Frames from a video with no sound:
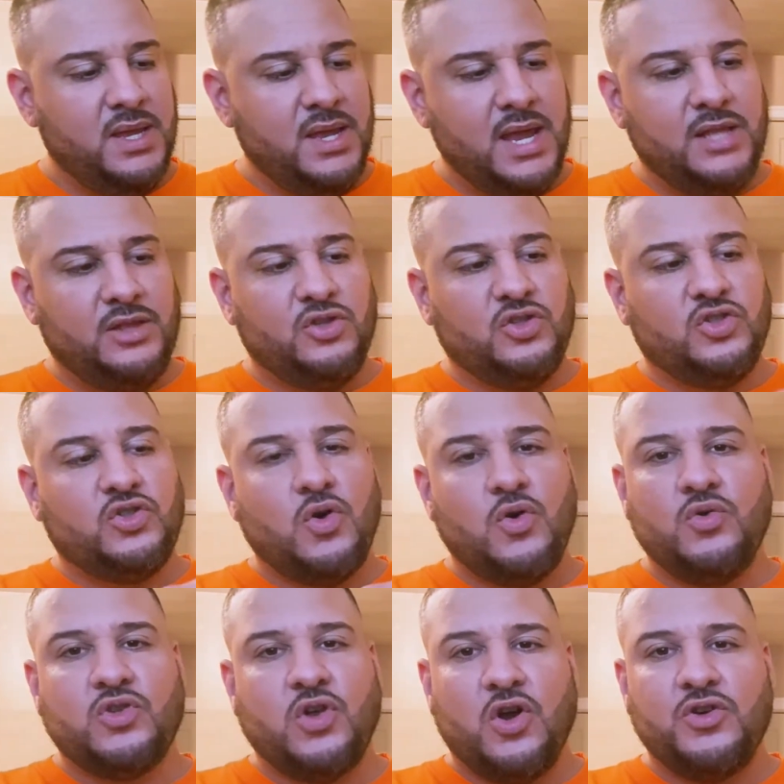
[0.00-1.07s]
And the
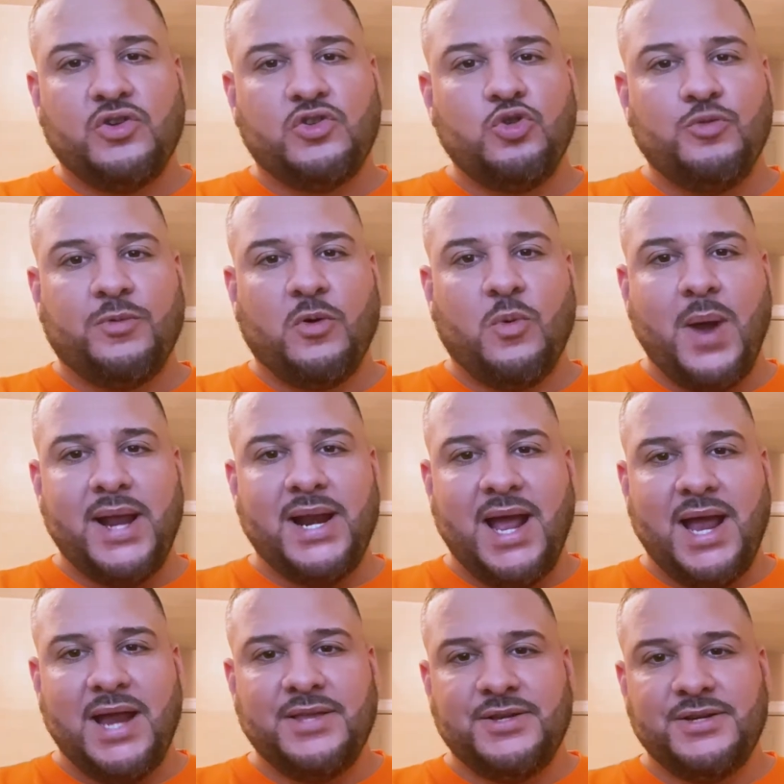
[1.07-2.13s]
soles aren't super white
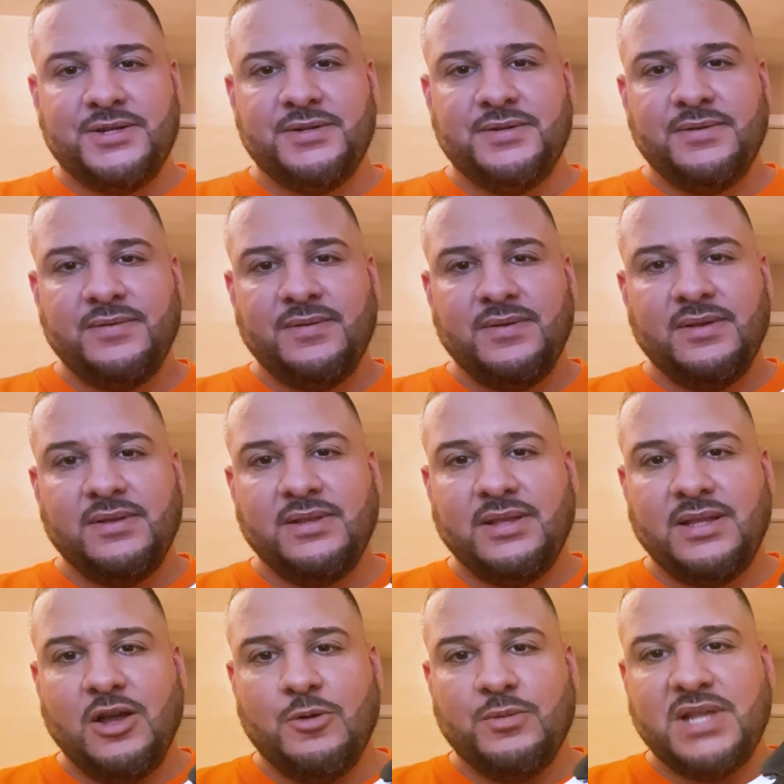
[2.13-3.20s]
either.
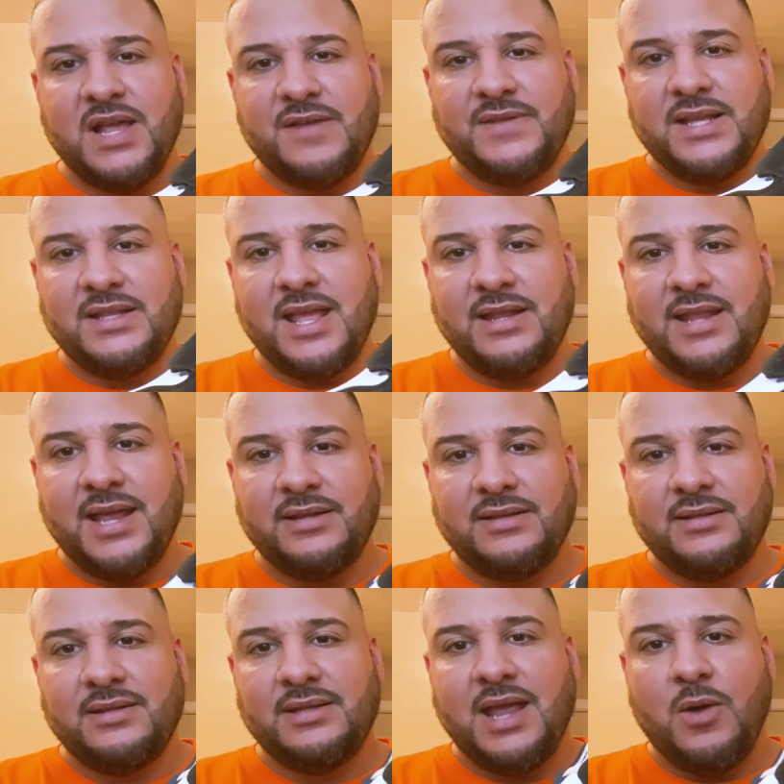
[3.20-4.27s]
They almost have like
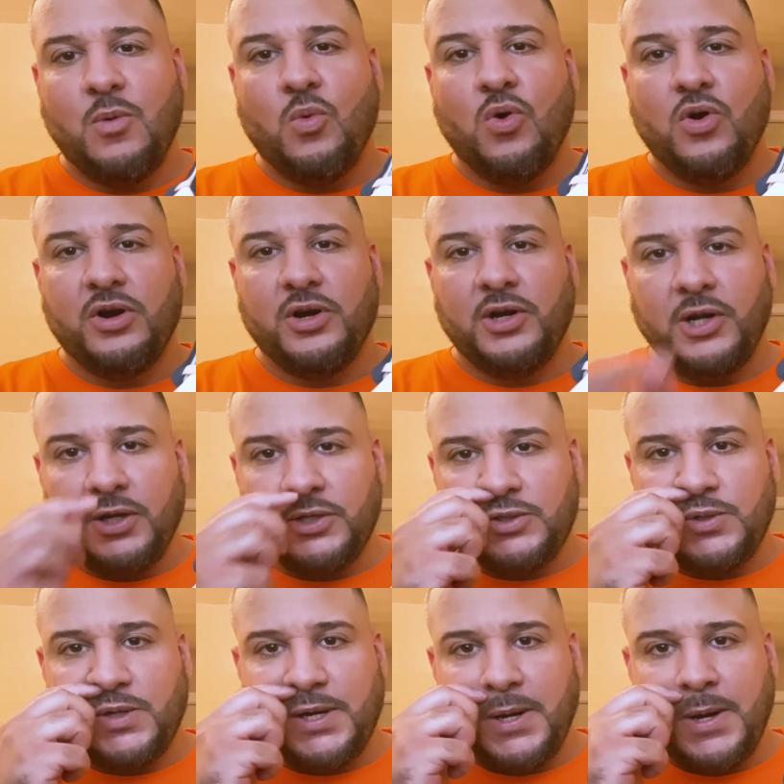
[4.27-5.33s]
that worn look
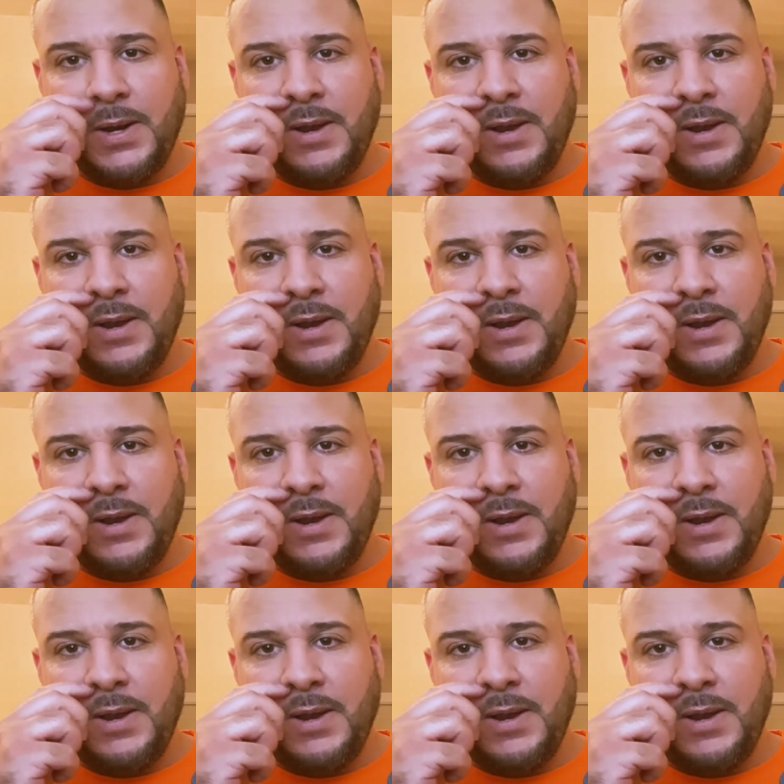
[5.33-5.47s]
to it.